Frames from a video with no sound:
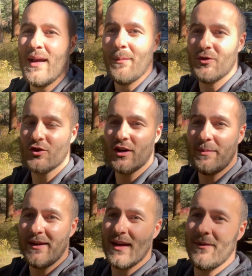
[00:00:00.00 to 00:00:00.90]
but you're going
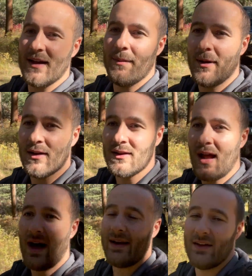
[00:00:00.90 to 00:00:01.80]
to be giving up a
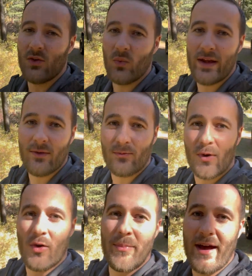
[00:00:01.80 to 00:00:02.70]
lot in the way of
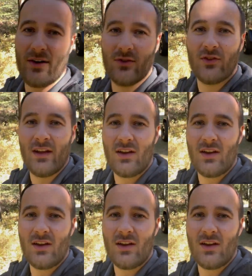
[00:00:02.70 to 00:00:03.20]
road manners,